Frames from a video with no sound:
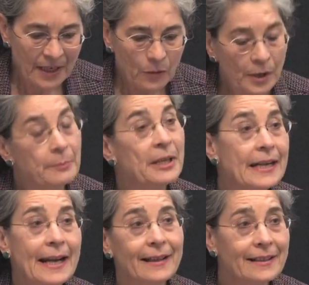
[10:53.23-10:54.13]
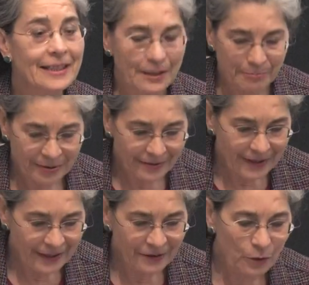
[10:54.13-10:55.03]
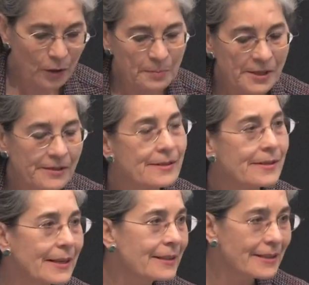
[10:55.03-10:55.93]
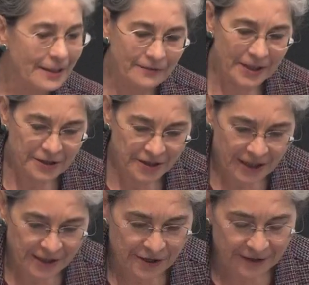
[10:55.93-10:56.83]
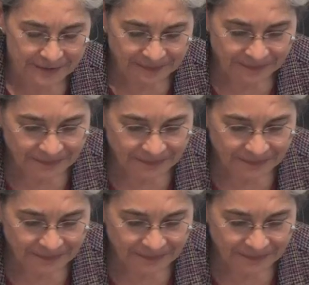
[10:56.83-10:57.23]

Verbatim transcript: we'd be neck deep in corpses and dead vegetation.